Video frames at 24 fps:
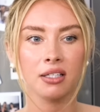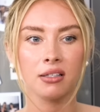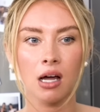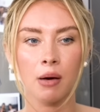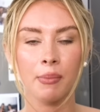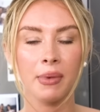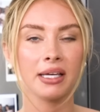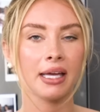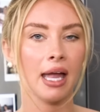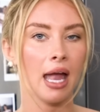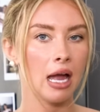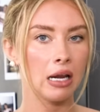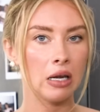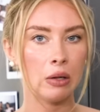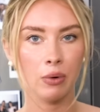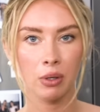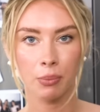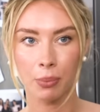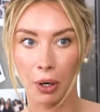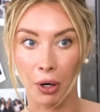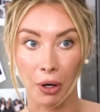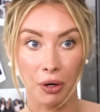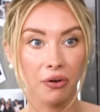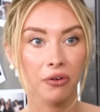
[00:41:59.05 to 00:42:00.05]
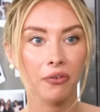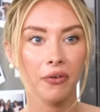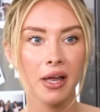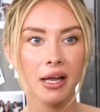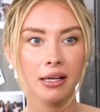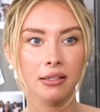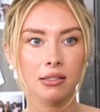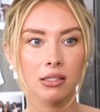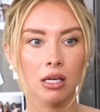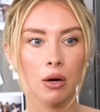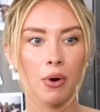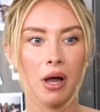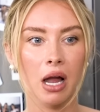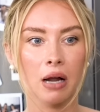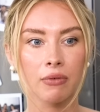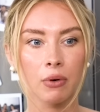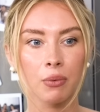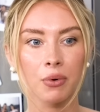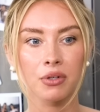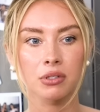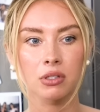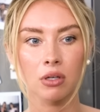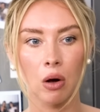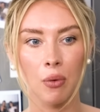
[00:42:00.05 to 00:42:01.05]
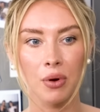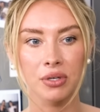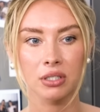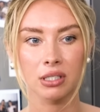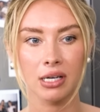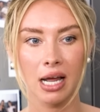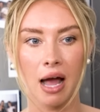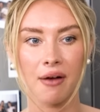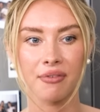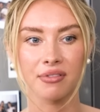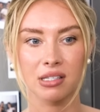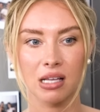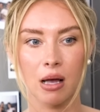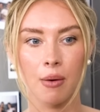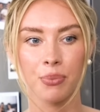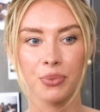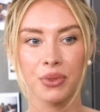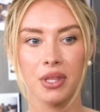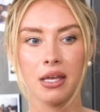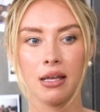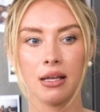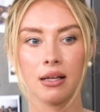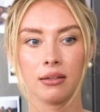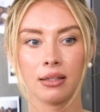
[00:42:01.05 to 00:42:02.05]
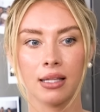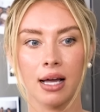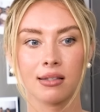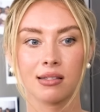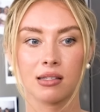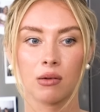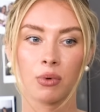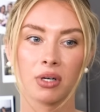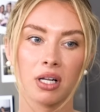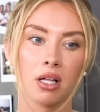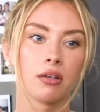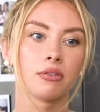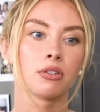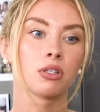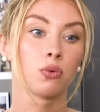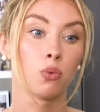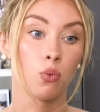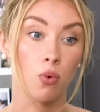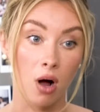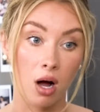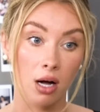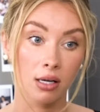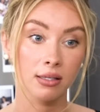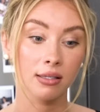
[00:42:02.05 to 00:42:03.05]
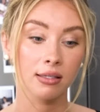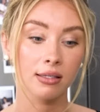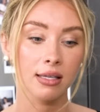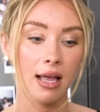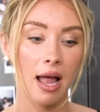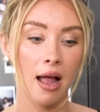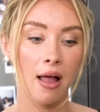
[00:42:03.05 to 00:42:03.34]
did not make anyone perfect. So everyone is always going to have something that someone else wants.